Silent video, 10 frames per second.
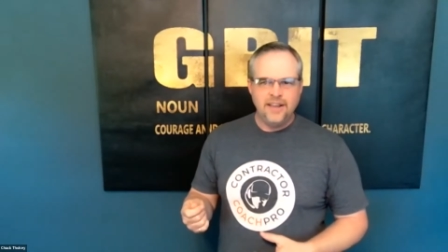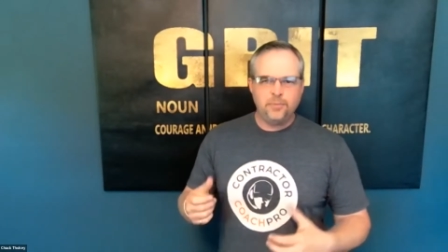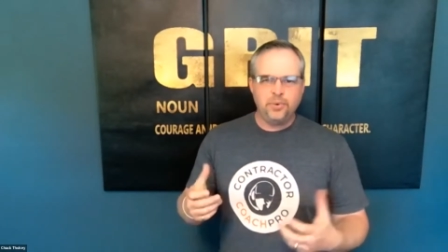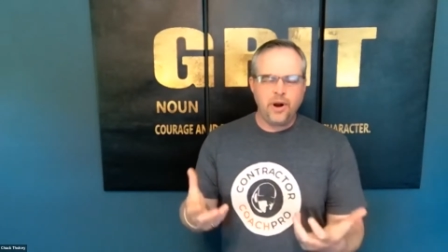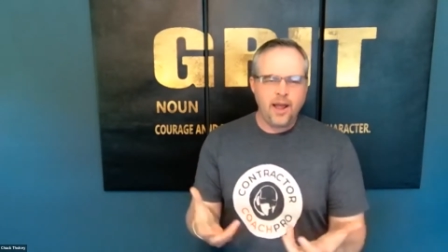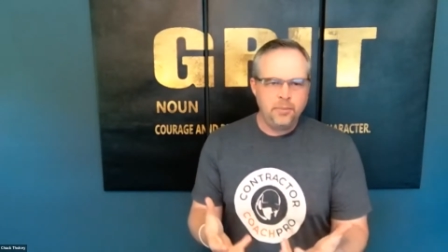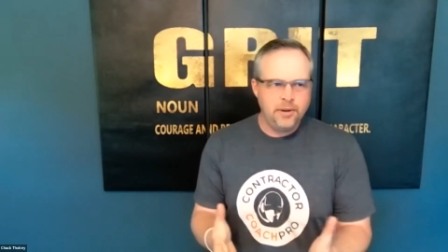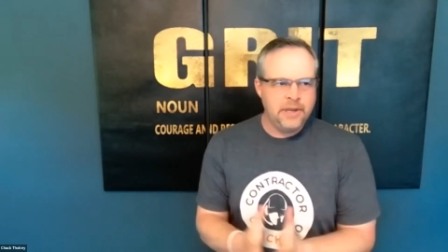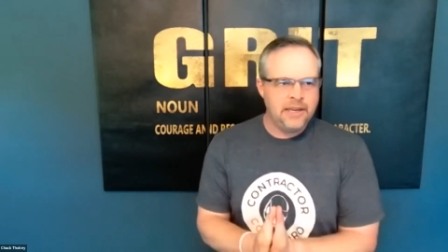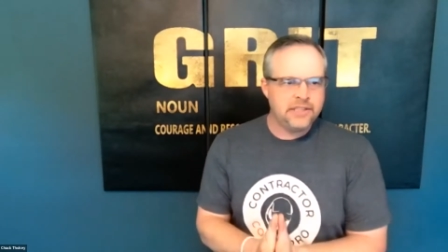The
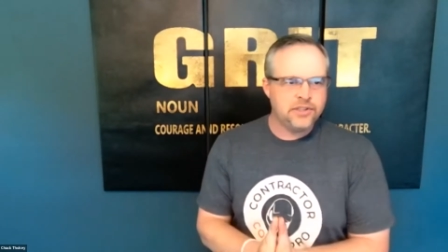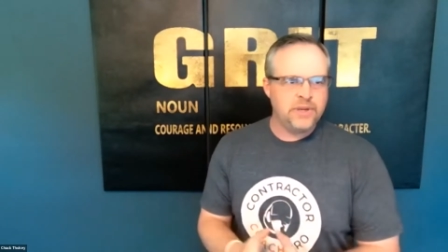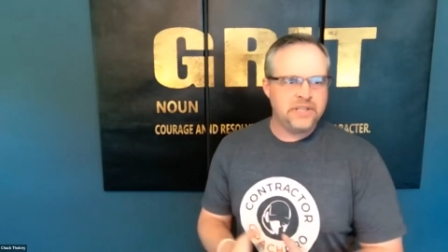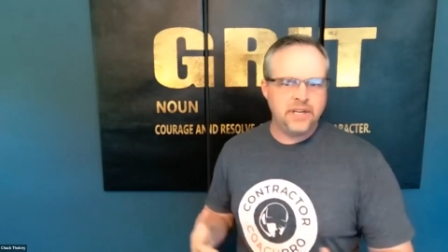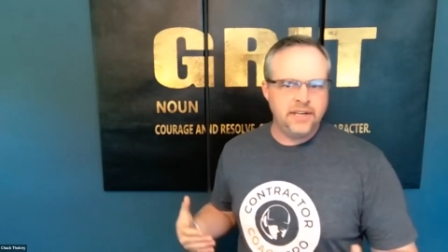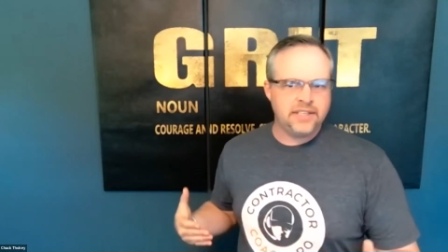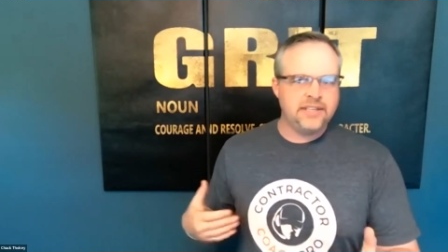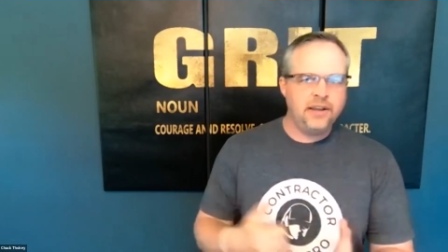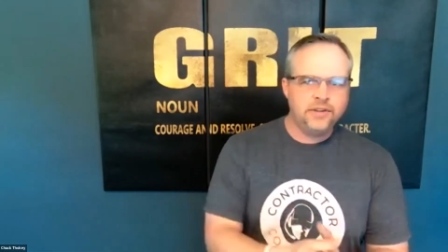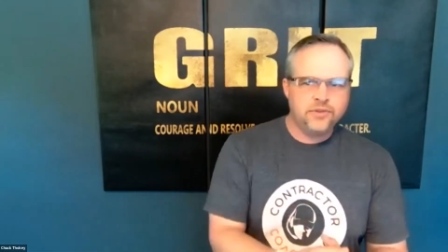problem is we send a
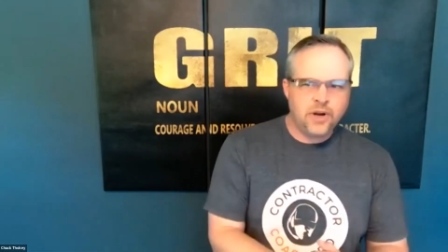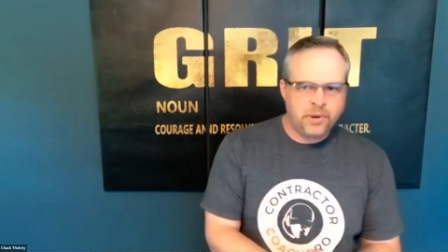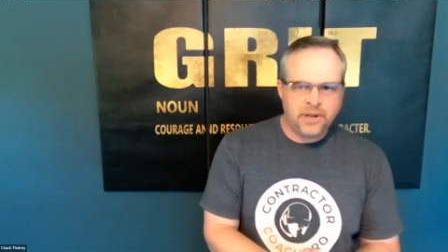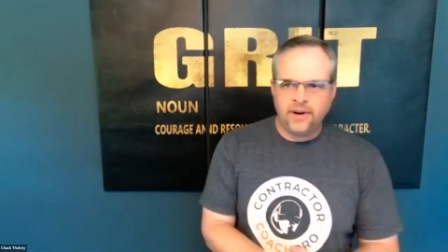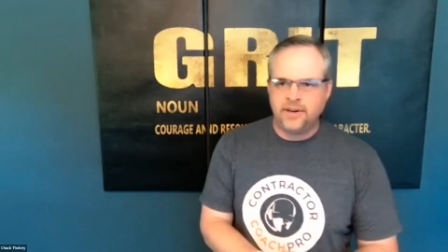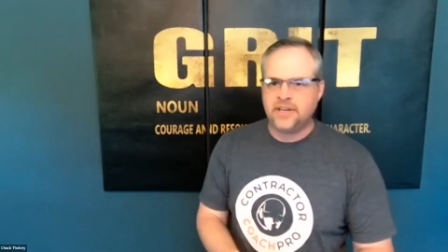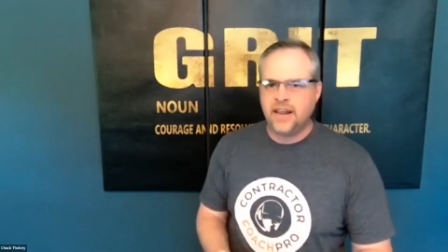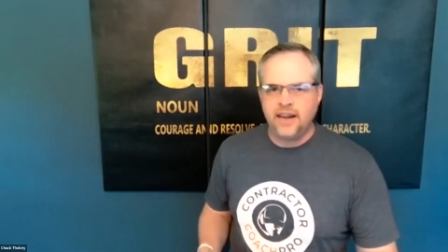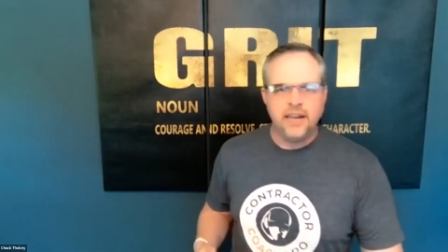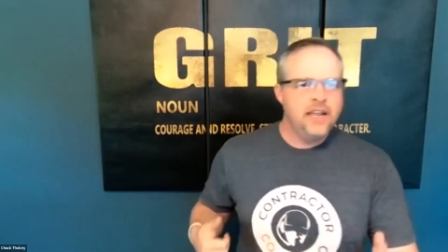sales rep in there and say,
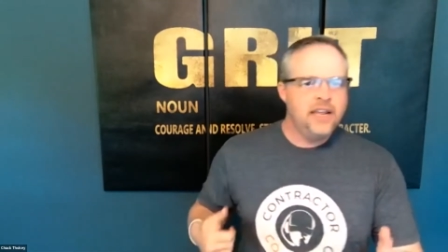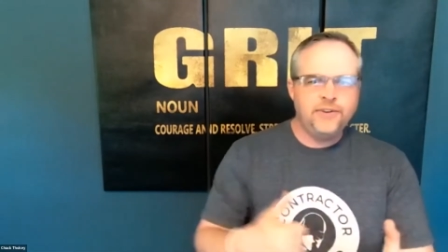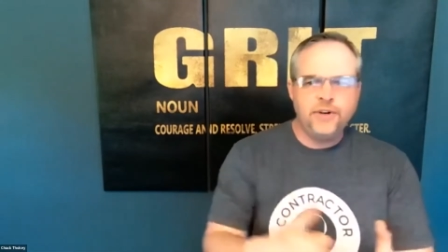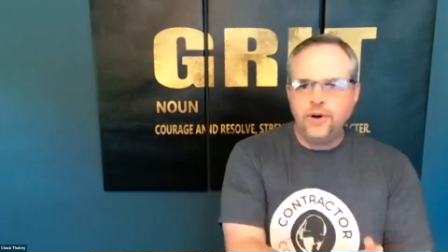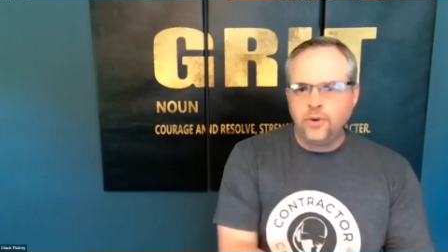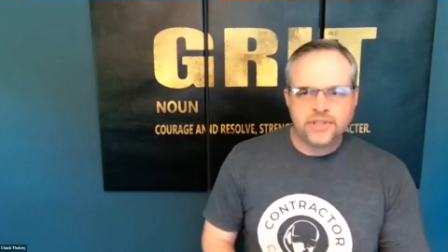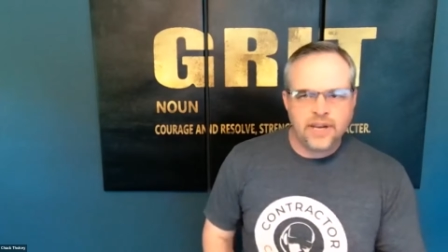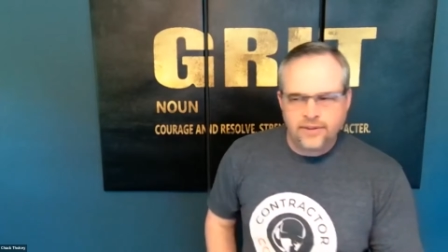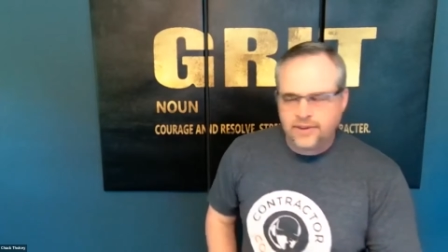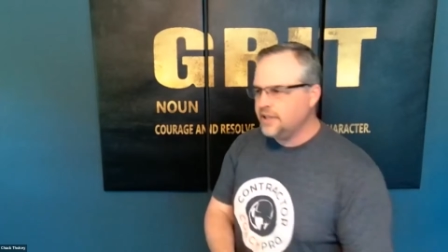hey, if you don't
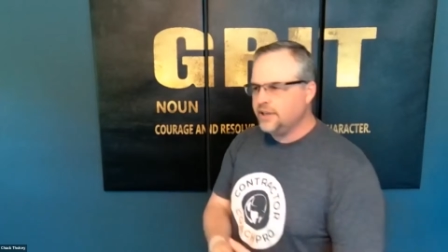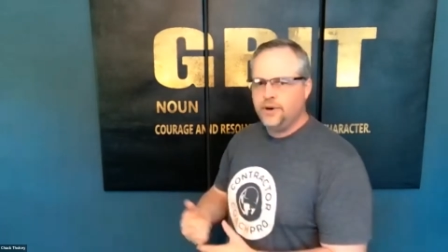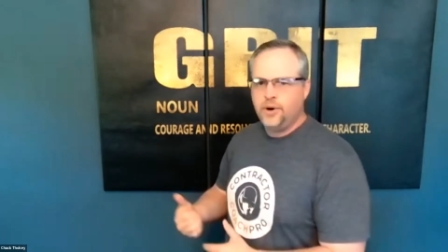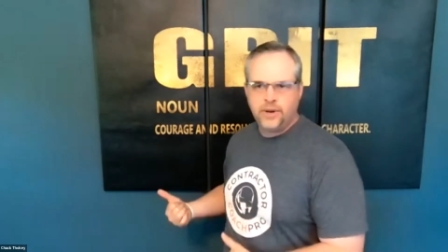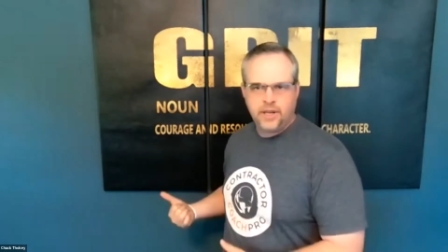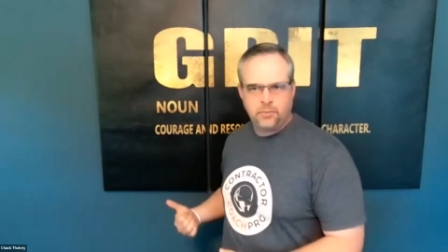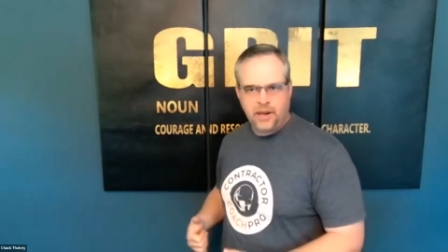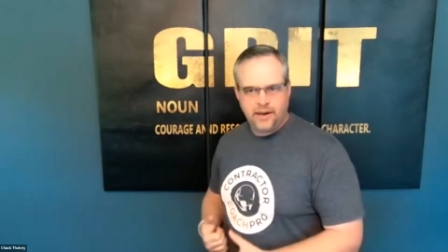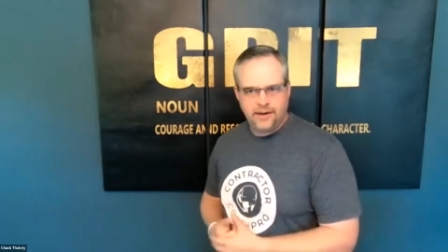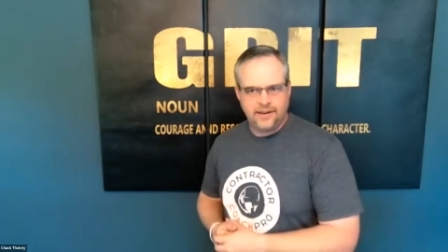sell this thing, you don't get paid.